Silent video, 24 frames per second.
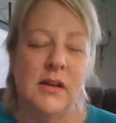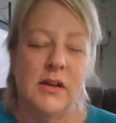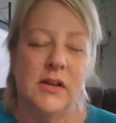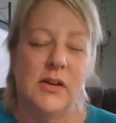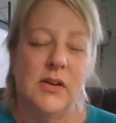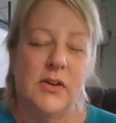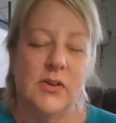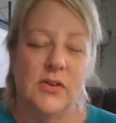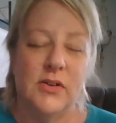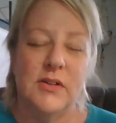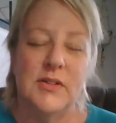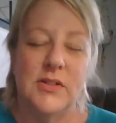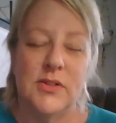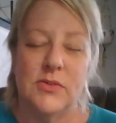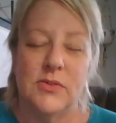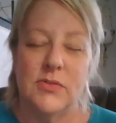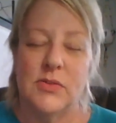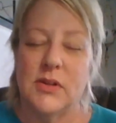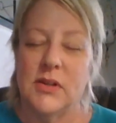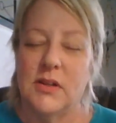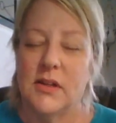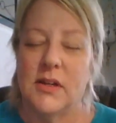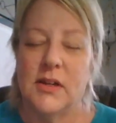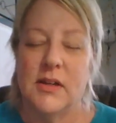you know, it to
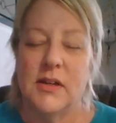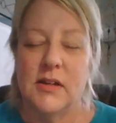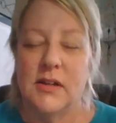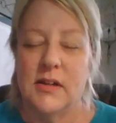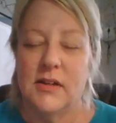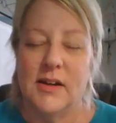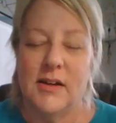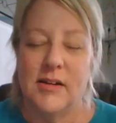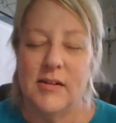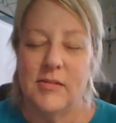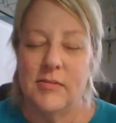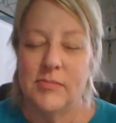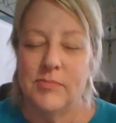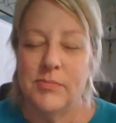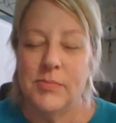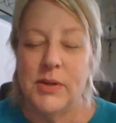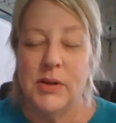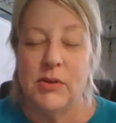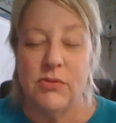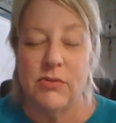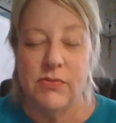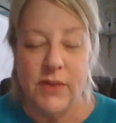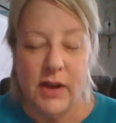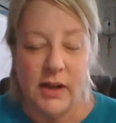really
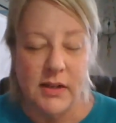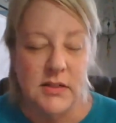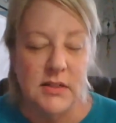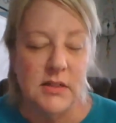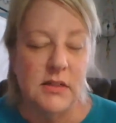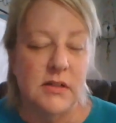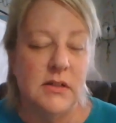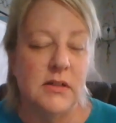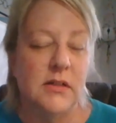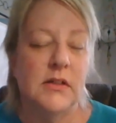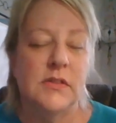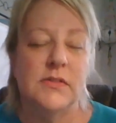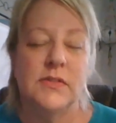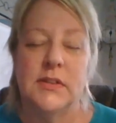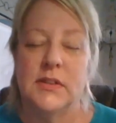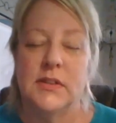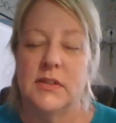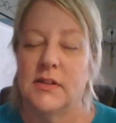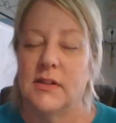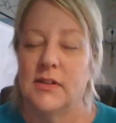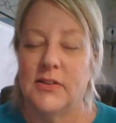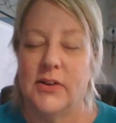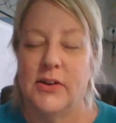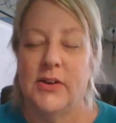be effective.
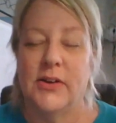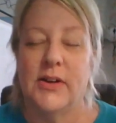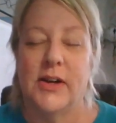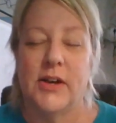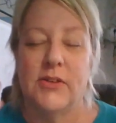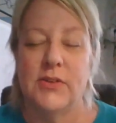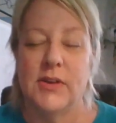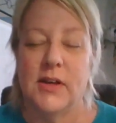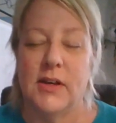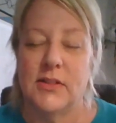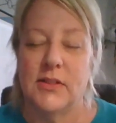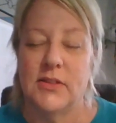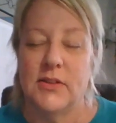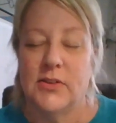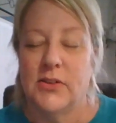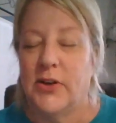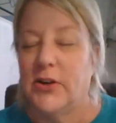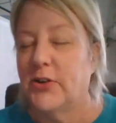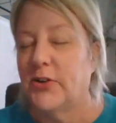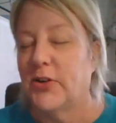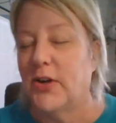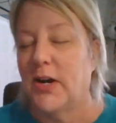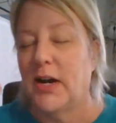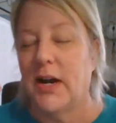And the long, I feel like the
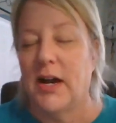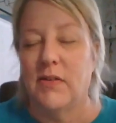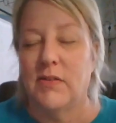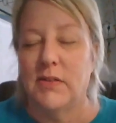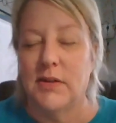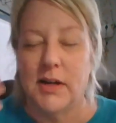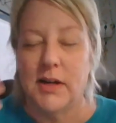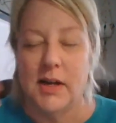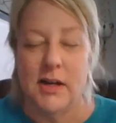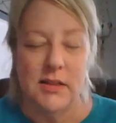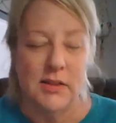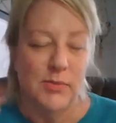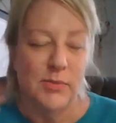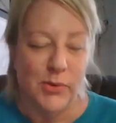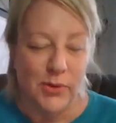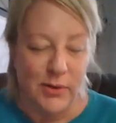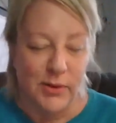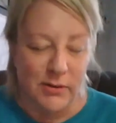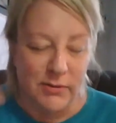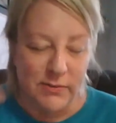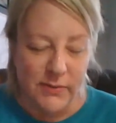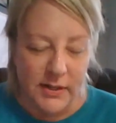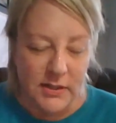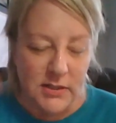longer I have it on, the
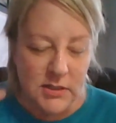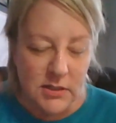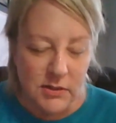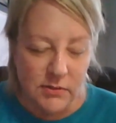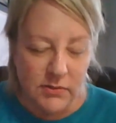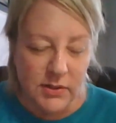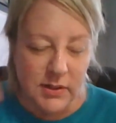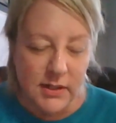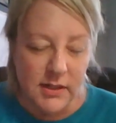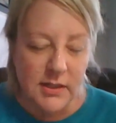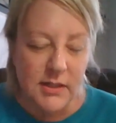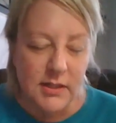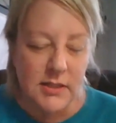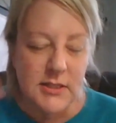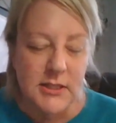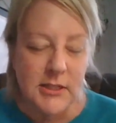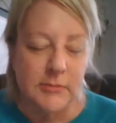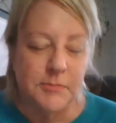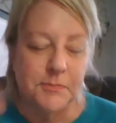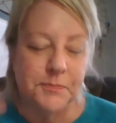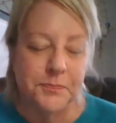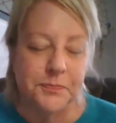more effective it is.